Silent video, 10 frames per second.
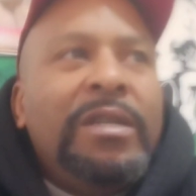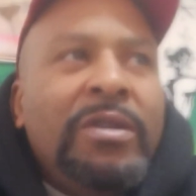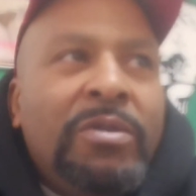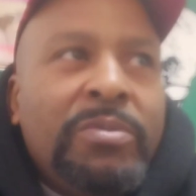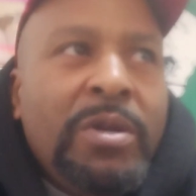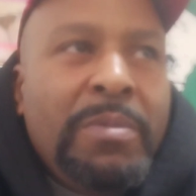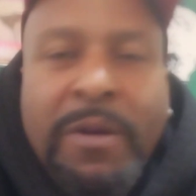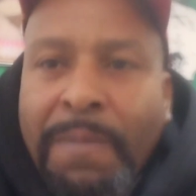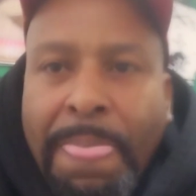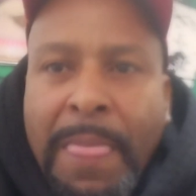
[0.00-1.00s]
You know what I'm talking
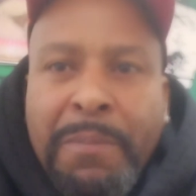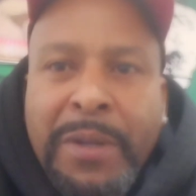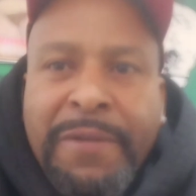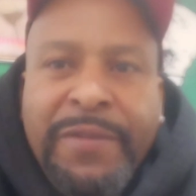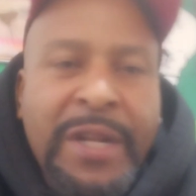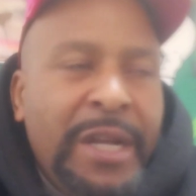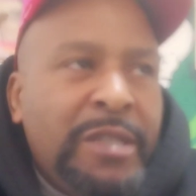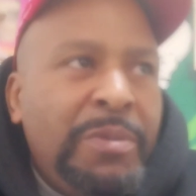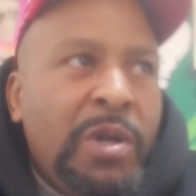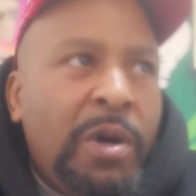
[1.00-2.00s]
about? and
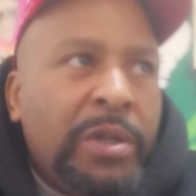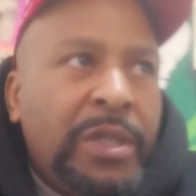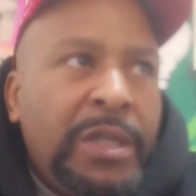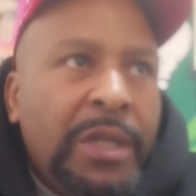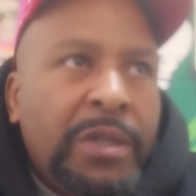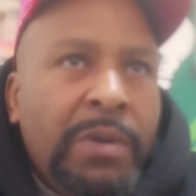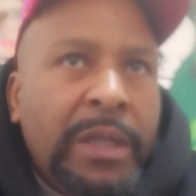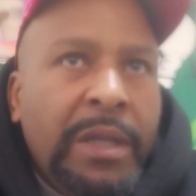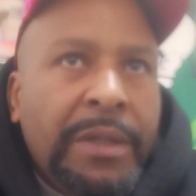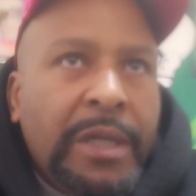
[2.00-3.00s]
Benavidez be talking shit. So
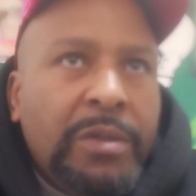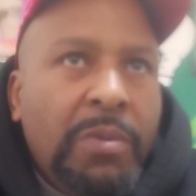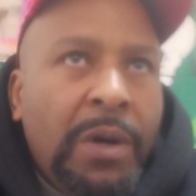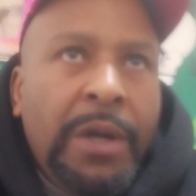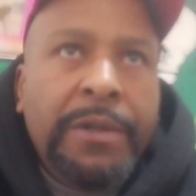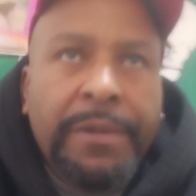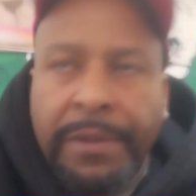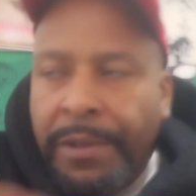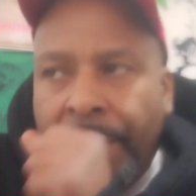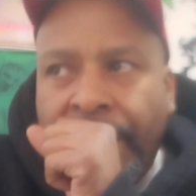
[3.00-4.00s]
I think that's why
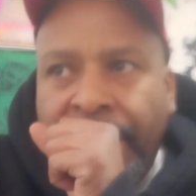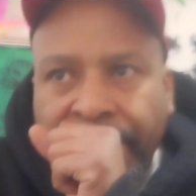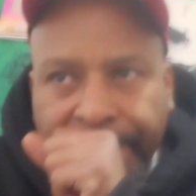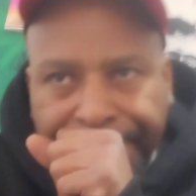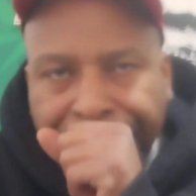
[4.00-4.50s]
I